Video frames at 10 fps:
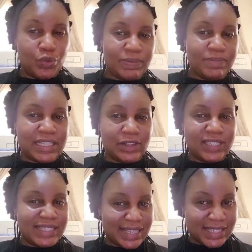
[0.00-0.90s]
million
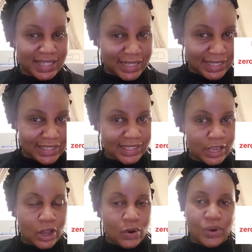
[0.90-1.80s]
destinies
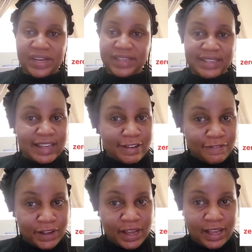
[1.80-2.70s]
were
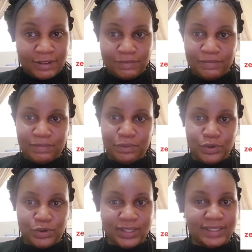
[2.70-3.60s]
never born.